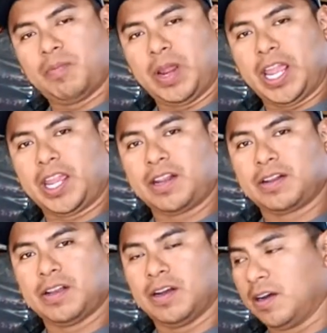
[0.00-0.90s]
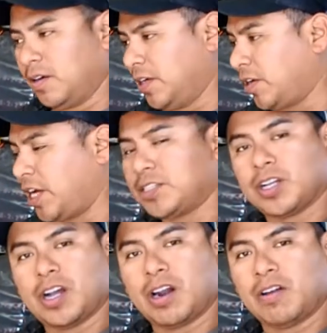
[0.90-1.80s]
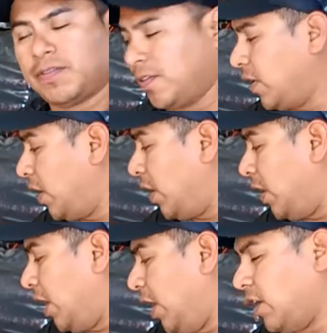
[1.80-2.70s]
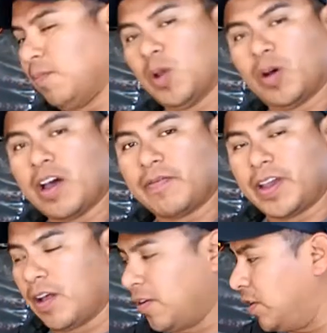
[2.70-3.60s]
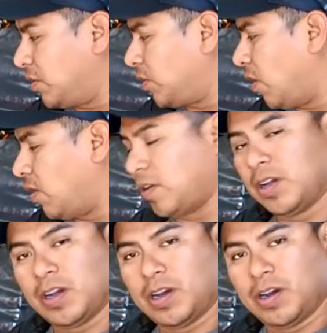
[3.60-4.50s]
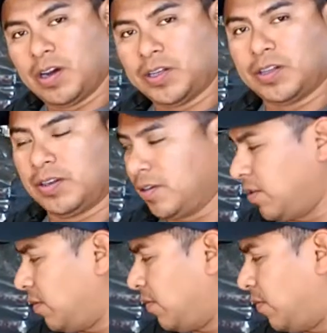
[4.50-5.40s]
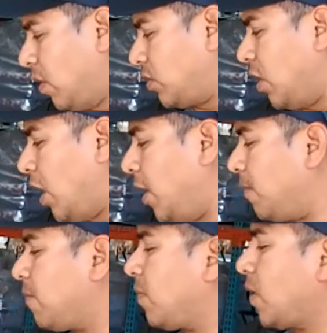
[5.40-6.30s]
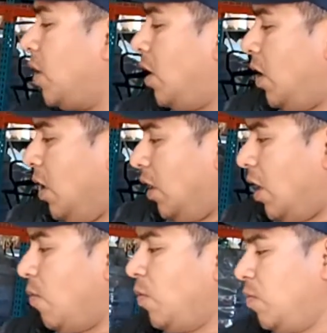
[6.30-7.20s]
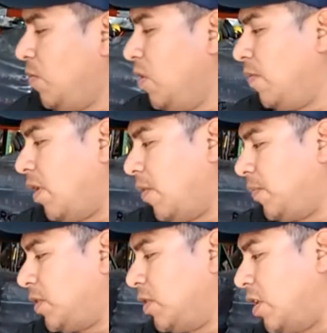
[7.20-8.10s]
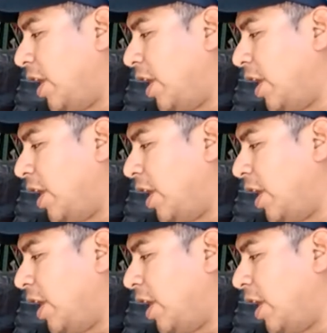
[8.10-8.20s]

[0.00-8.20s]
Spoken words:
main irrigation cutoff and a blowout valve installed under the frost line, and then we'll move up to the